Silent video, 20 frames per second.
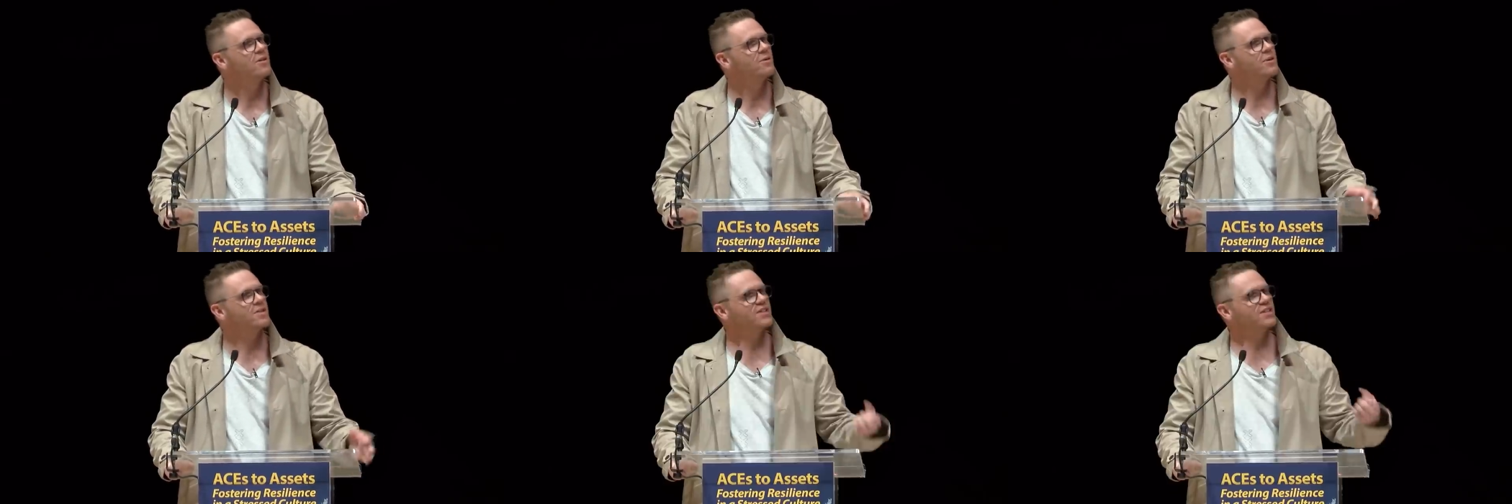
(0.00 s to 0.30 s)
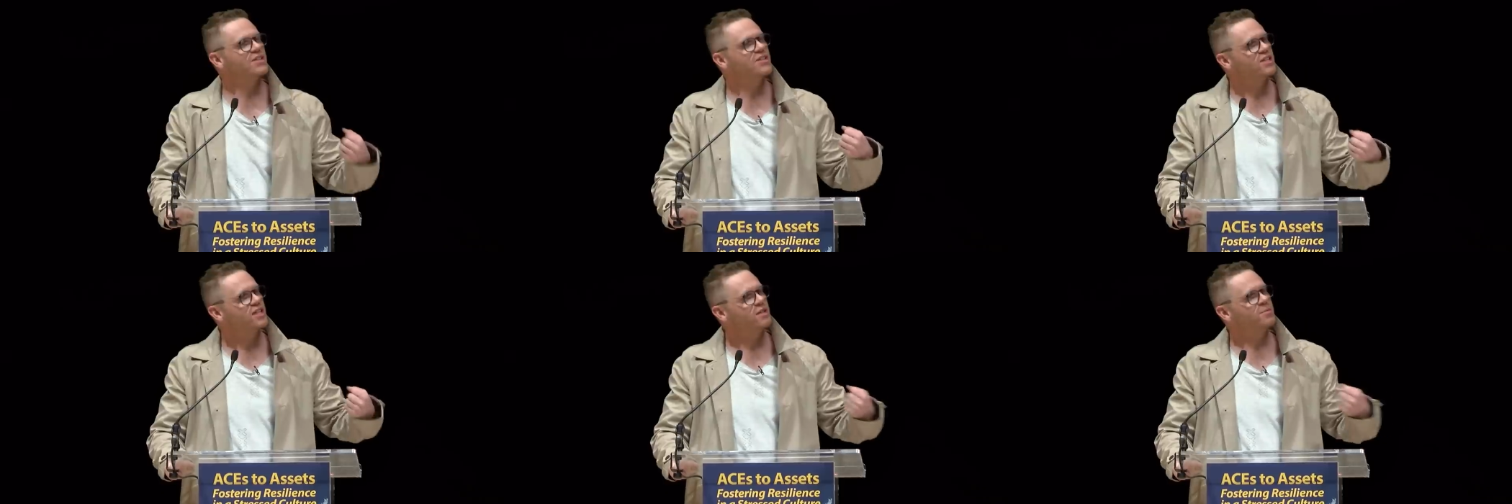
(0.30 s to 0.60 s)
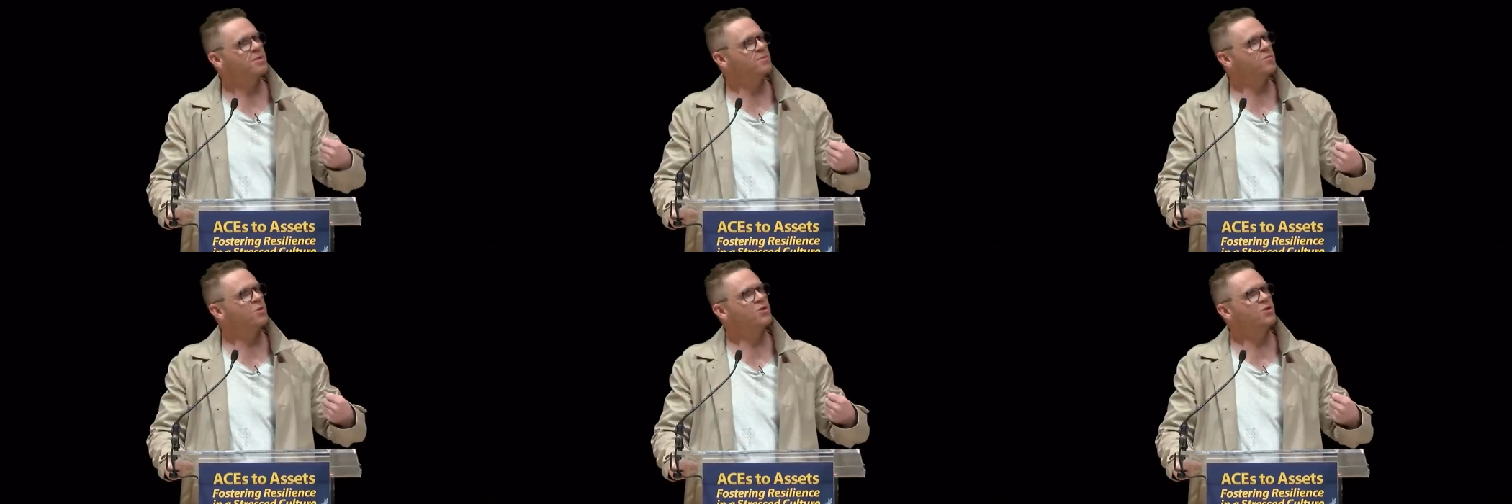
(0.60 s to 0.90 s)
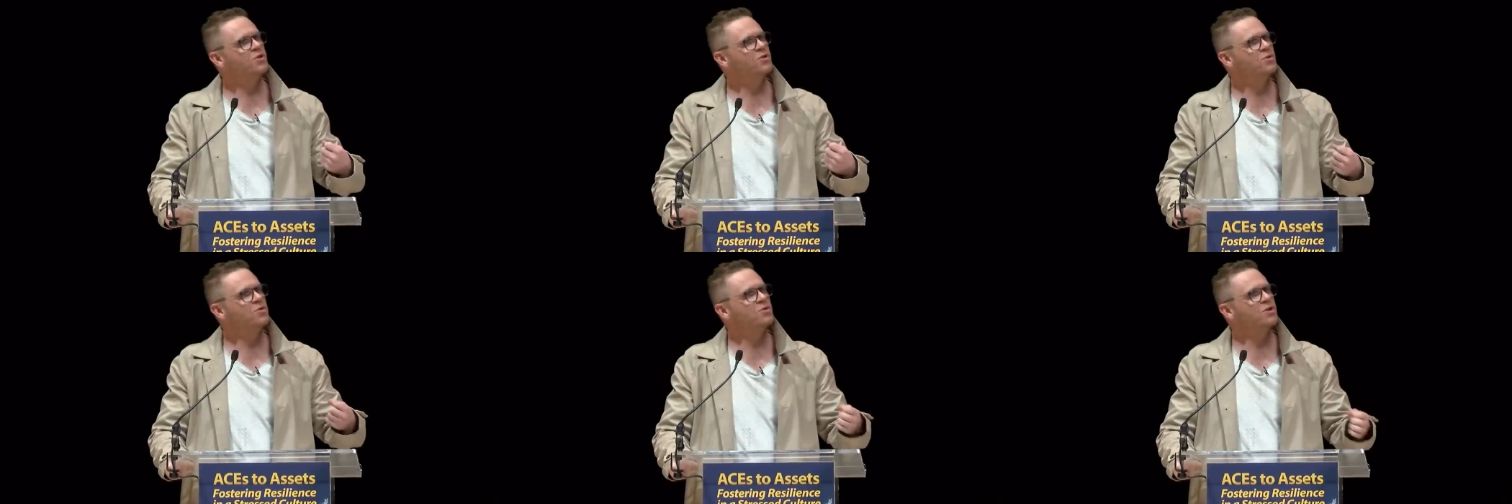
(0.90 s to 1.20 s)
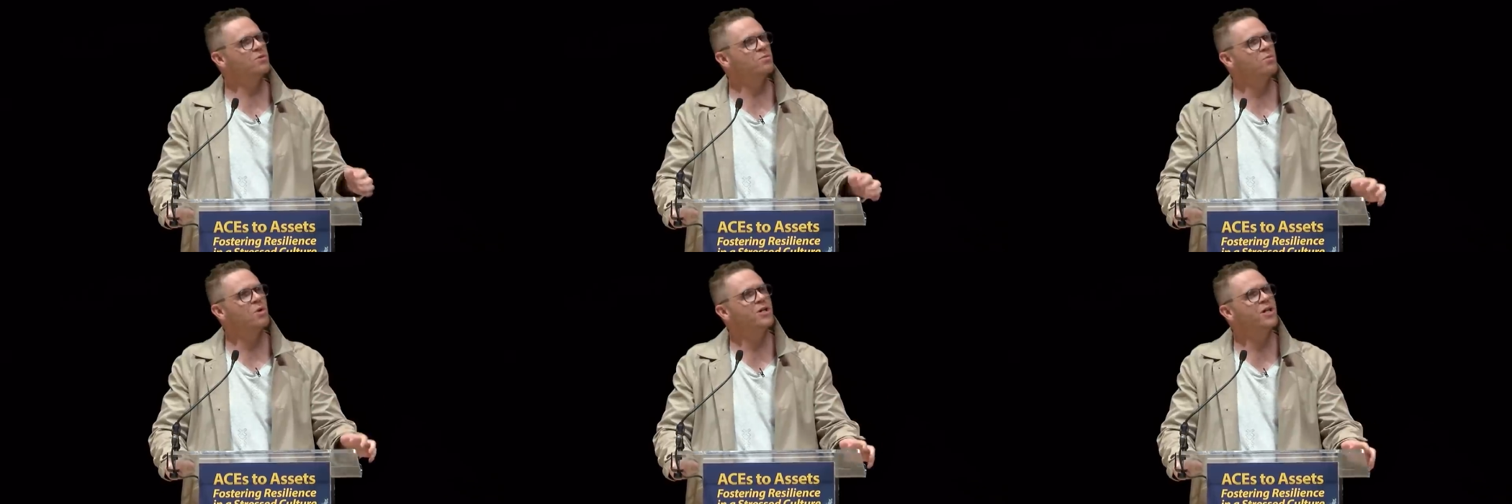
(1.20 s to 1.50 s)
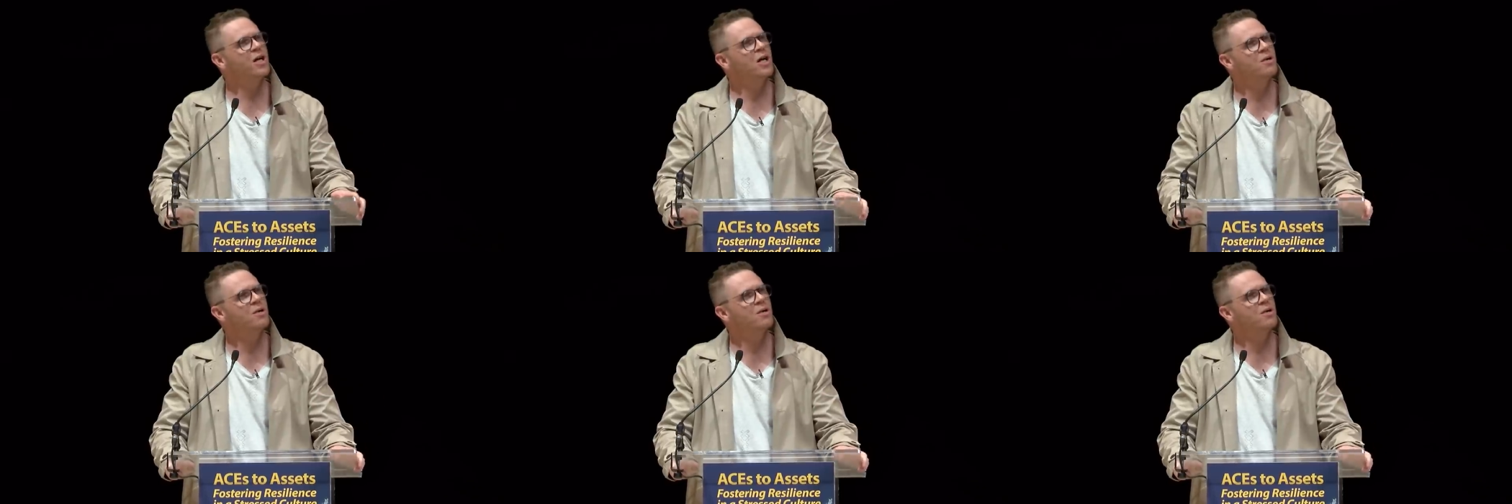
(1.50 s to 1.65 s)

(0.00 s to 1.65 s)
with a screaming one-year-old in one